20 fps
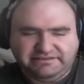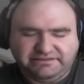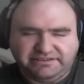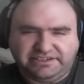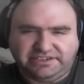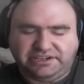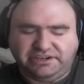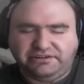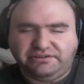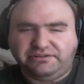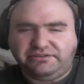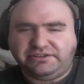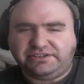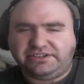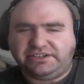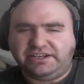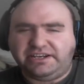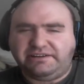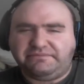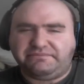Still no
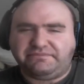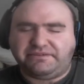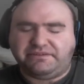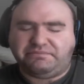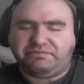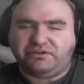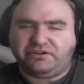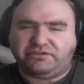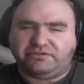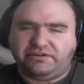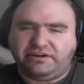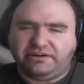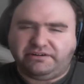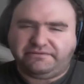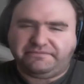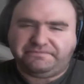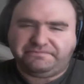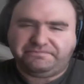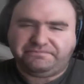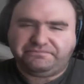sleep? Poor Crow.